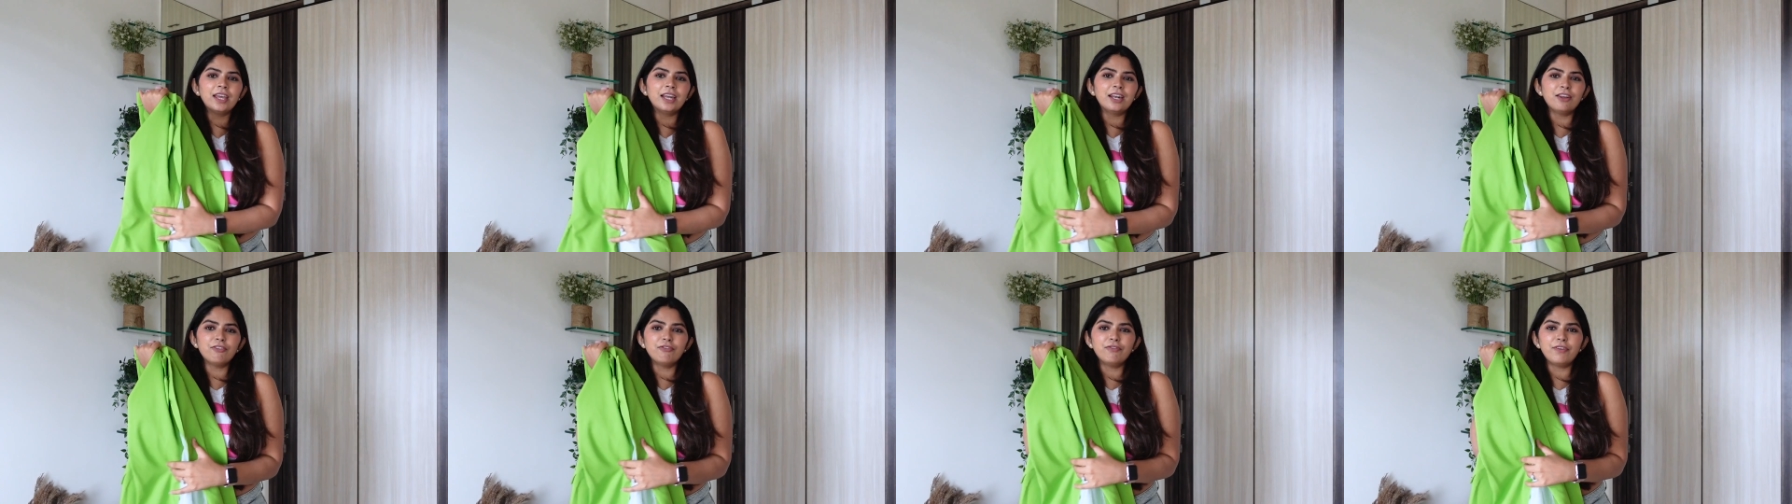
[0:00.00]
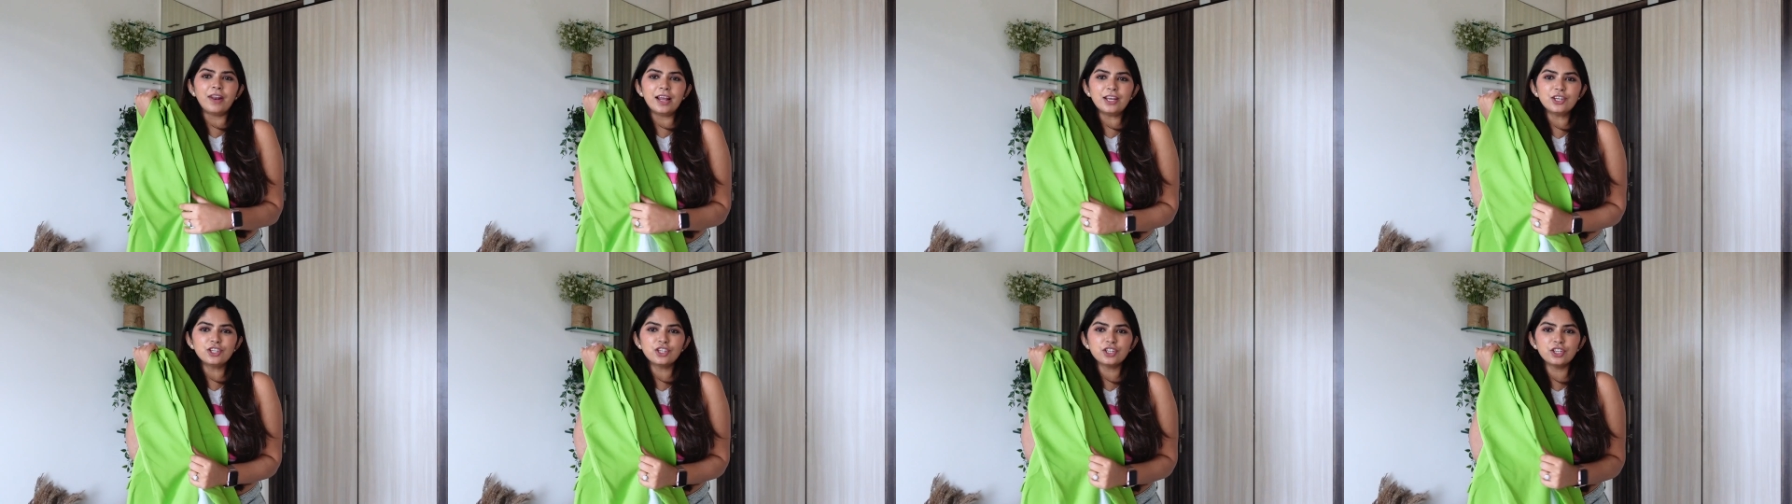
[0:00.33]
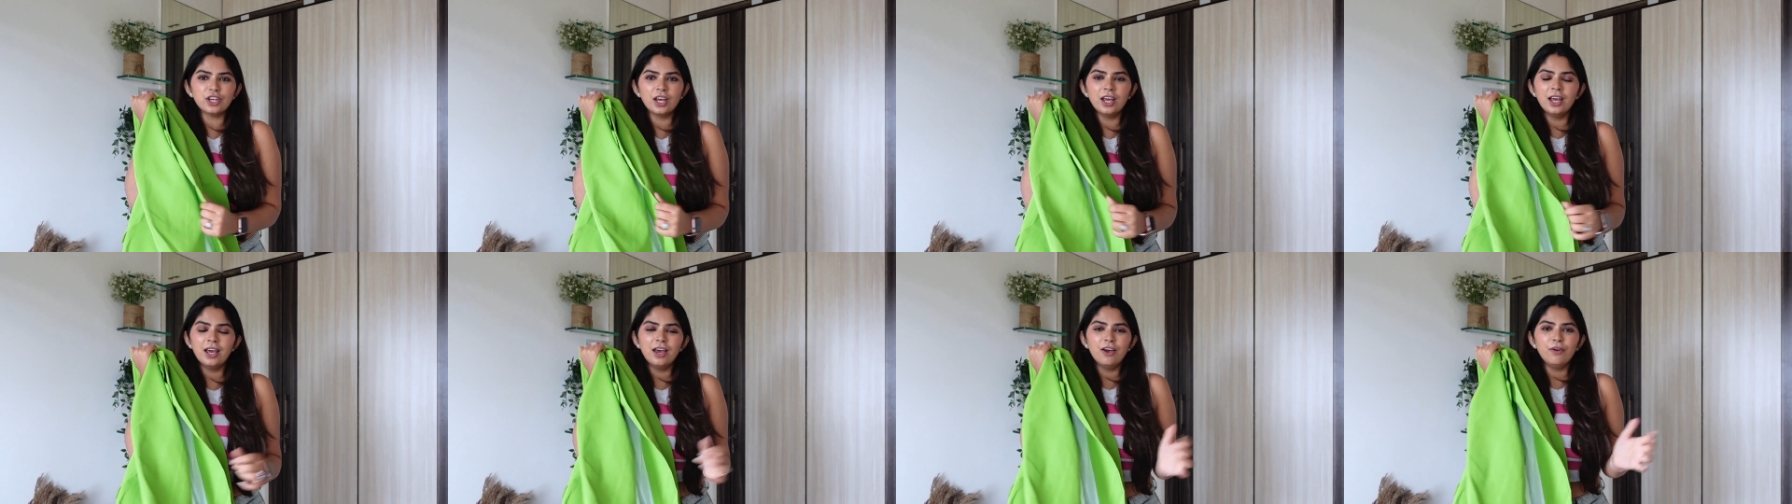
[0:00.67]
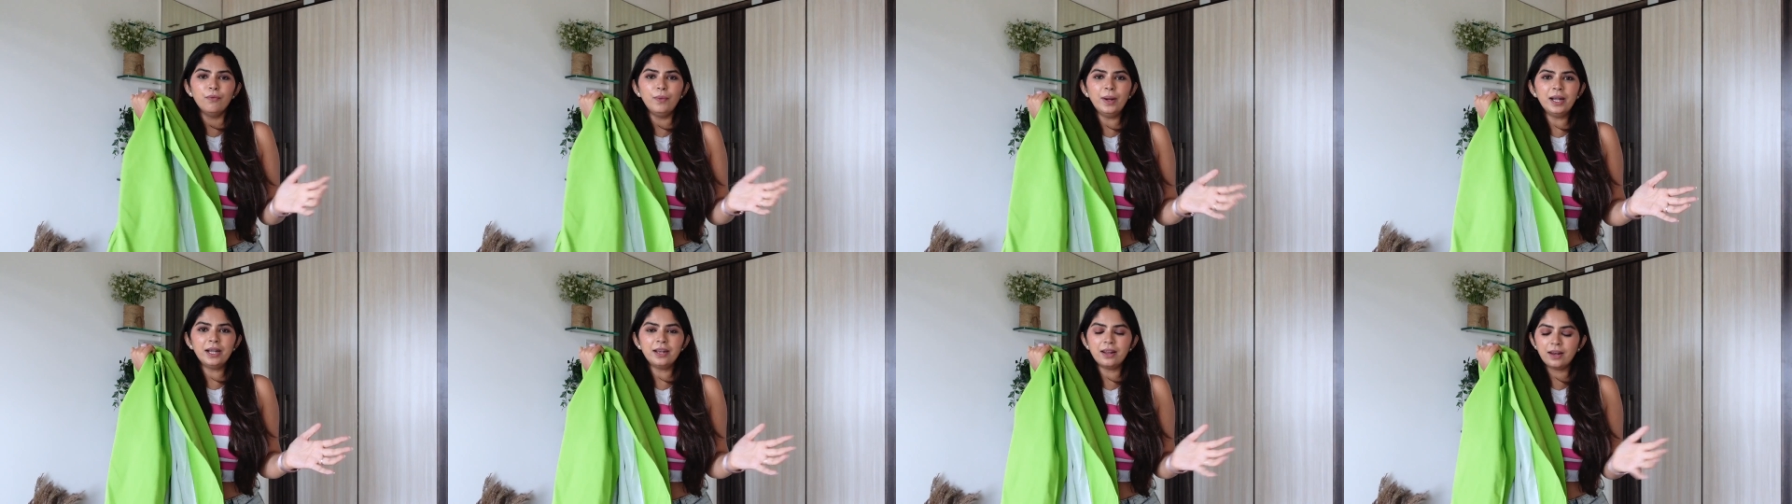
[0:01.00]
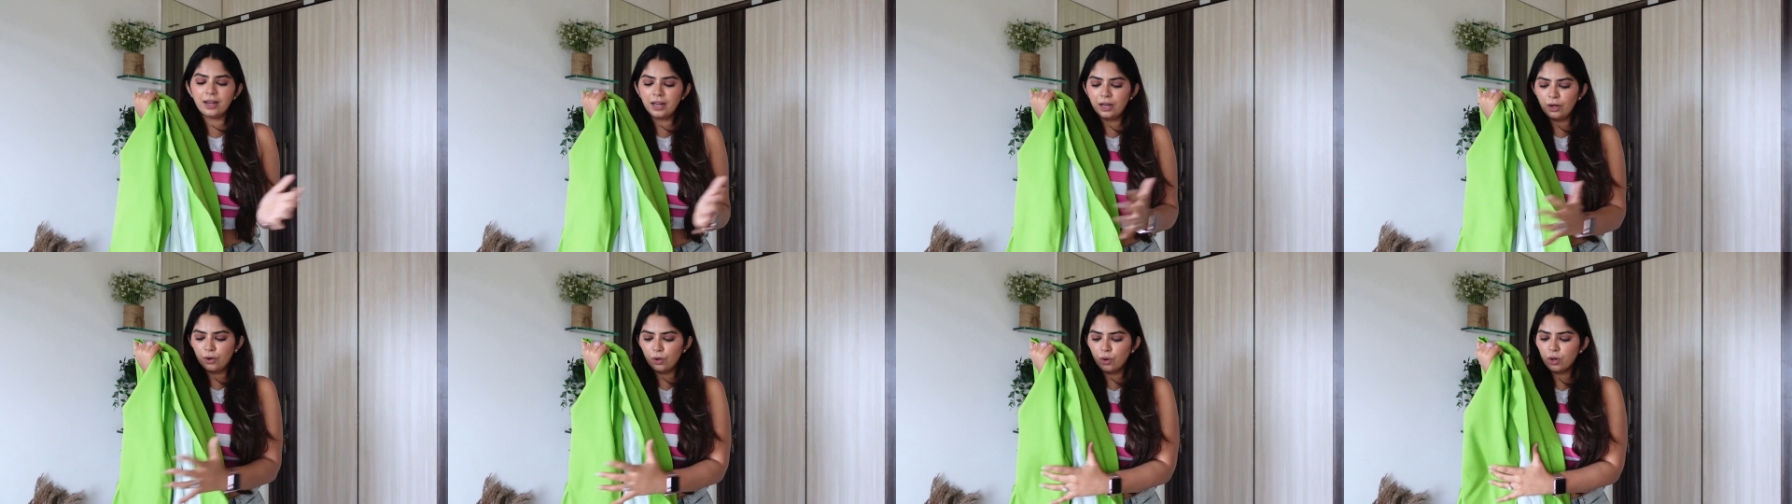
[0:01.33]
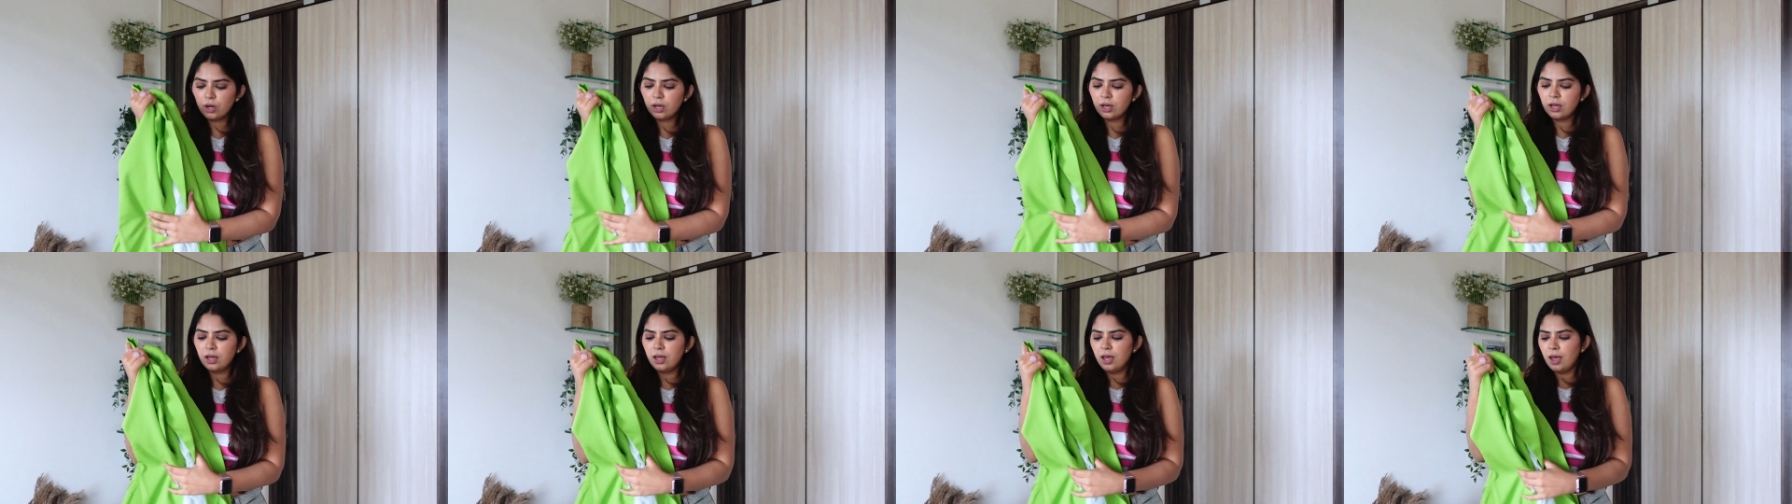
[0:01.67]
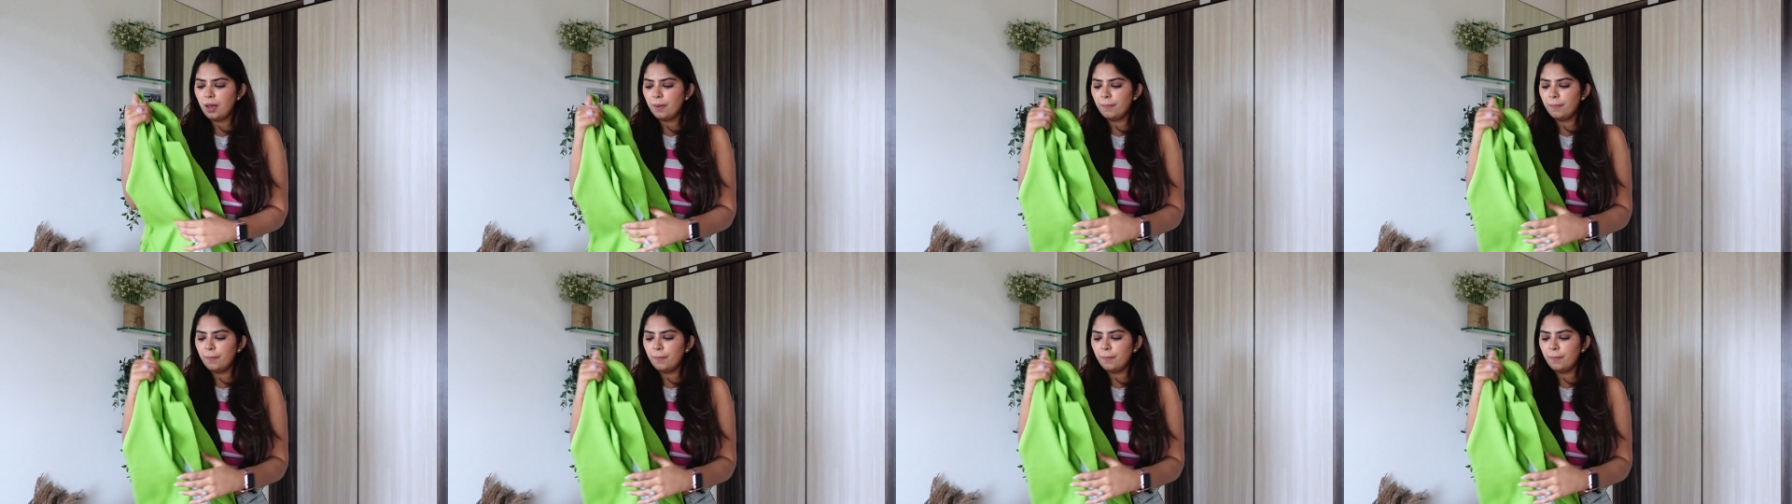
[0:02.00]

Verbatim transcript: it a fresh wintry look,